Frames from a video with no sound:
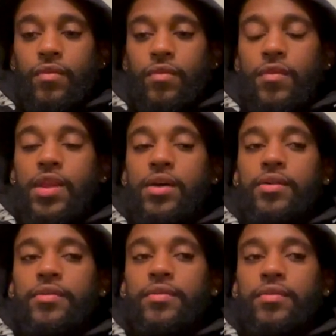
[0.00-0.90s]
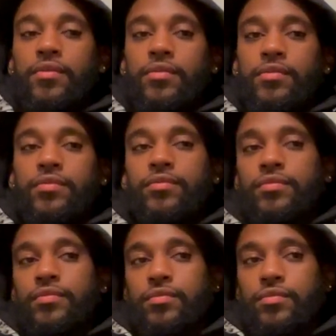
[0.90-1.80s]

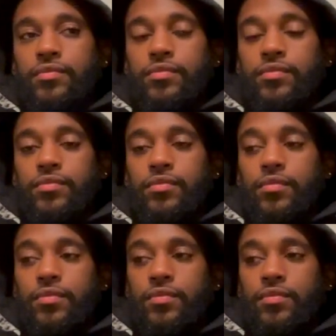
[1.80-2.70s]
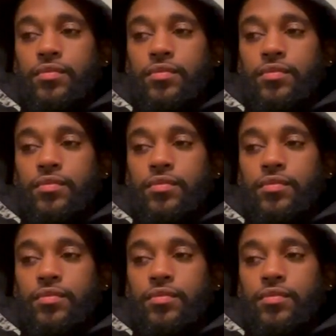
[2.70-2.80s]
No words are spoken by the person on screen.